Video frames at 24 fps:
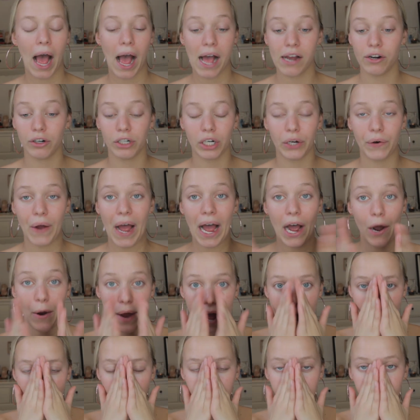I don't know how it
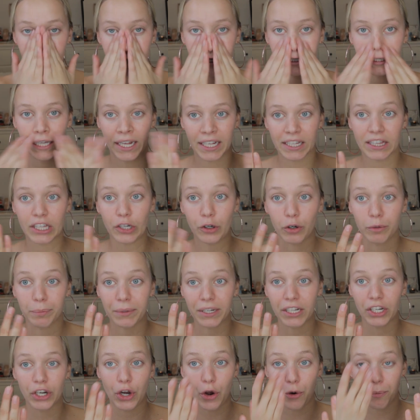happened, and like there would
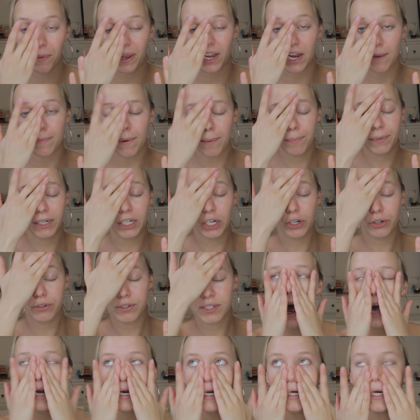be no makeup on my
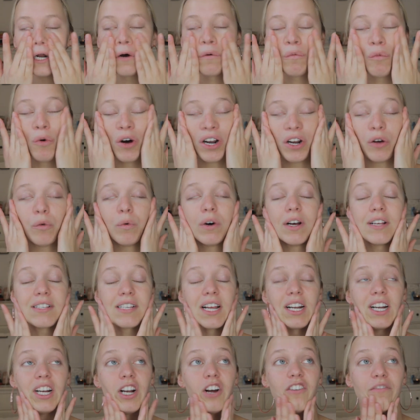nose. I didn't know what it was.
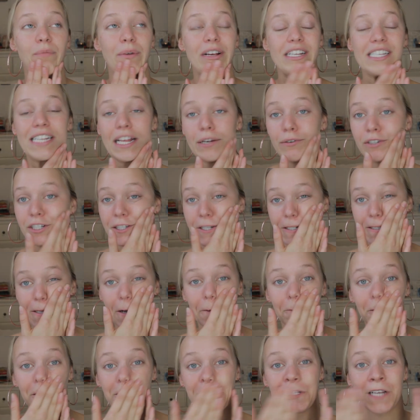I didn't know if my skin was just
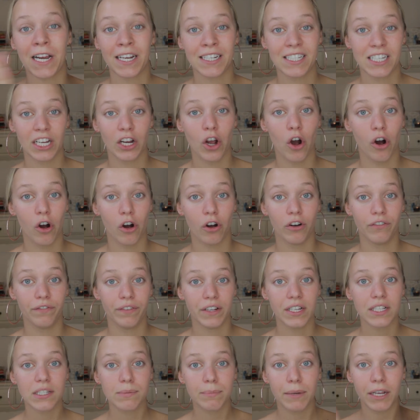like rejecting all
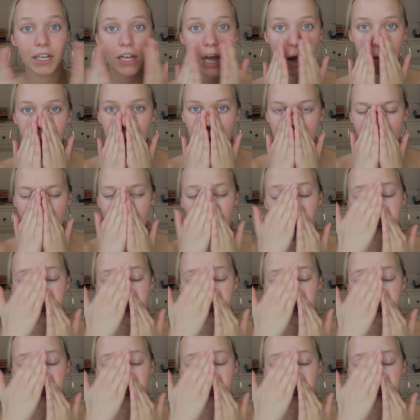face makeup.